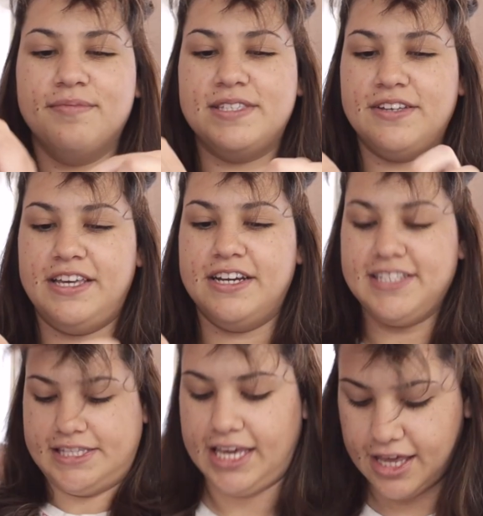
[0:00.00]
So
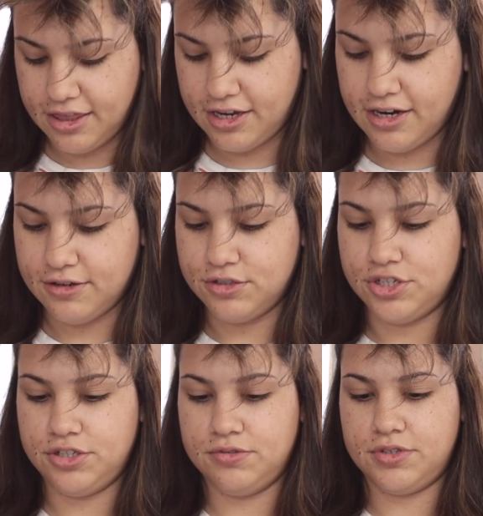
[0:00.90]
here's the other, oh
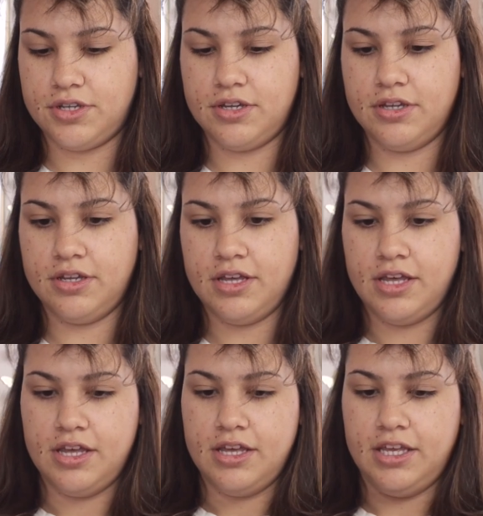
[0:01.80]
shoot,
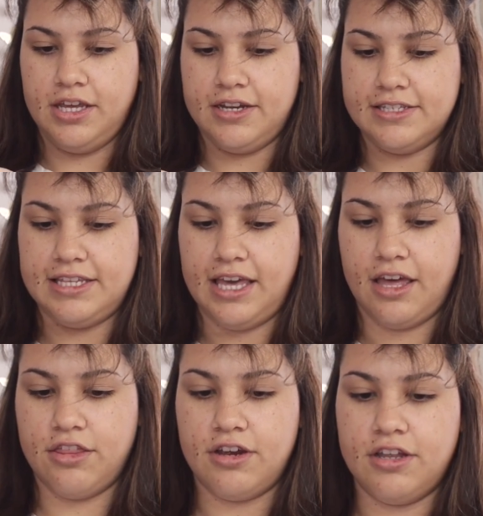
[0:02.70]
here's the
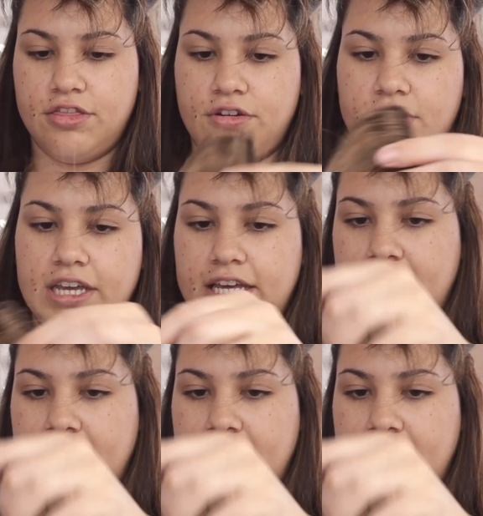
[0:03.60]
other 3